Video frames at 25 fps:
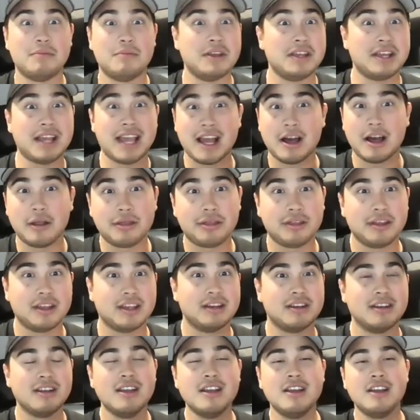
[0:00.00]
being healthy
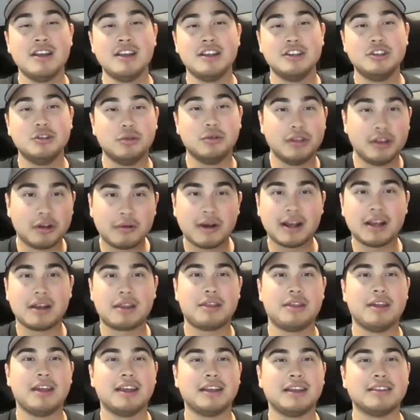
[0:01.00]
and doing the right
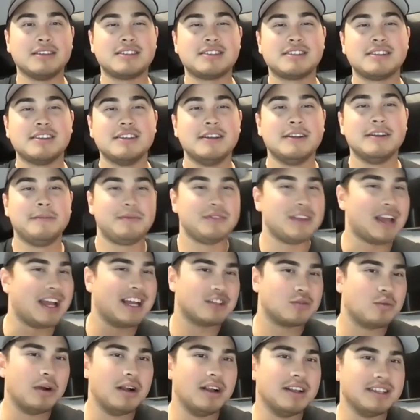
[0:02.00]
things,
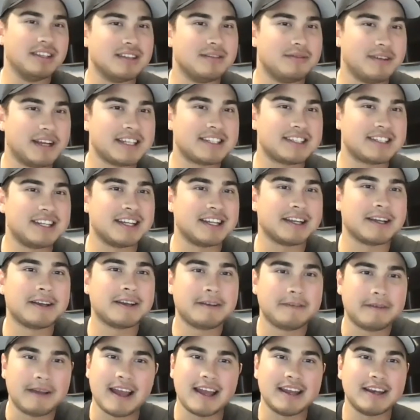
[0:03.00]
as well as investing.
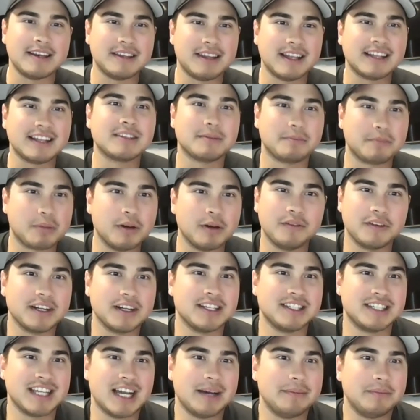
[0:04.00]
And that's a perfect
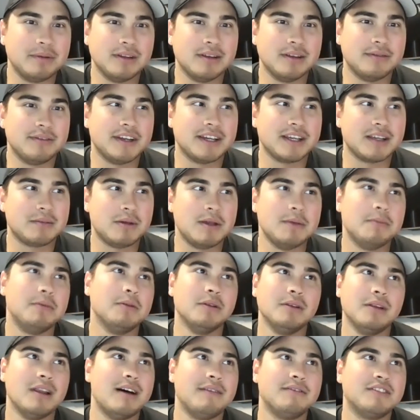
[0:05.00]
example of like,
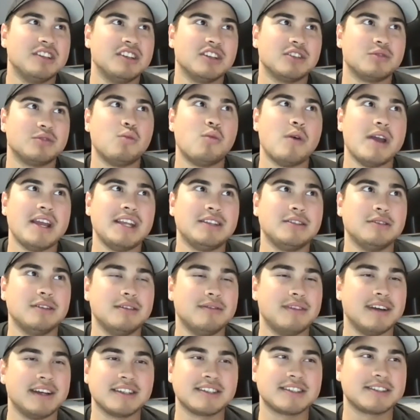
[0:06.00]
people love to just wait to
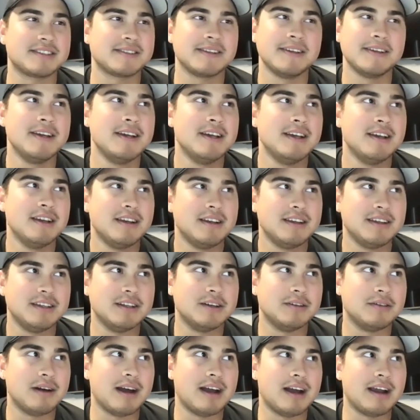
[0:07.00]
invest.
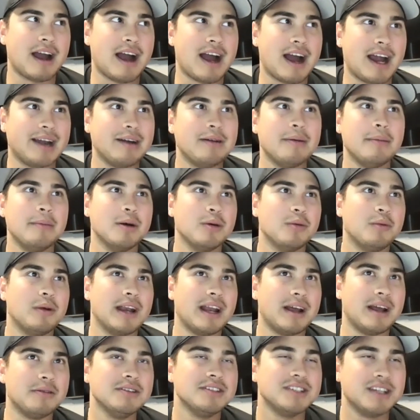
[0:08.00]
I remember
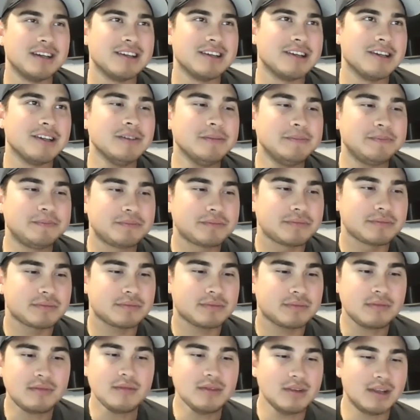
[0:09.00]
when I was younger,
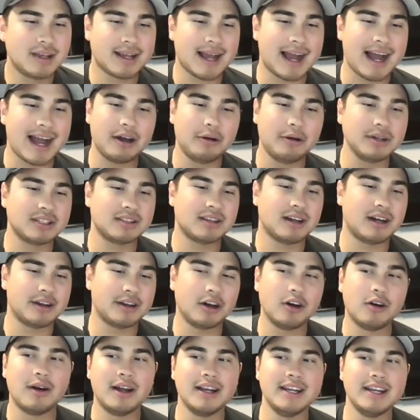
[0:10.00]
like I always thought,
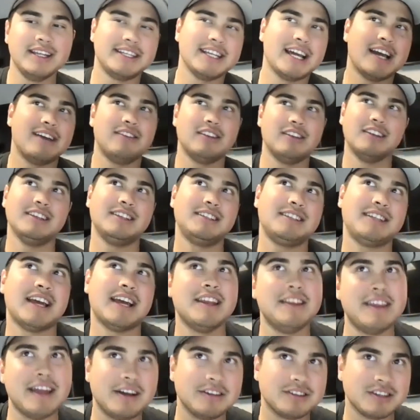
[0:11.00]
oh, I need to have at least
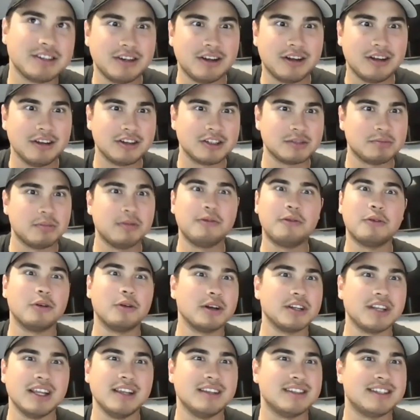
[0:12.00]
$10,000
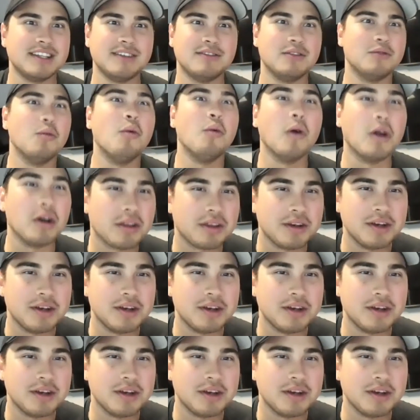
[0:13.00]
before it's even worth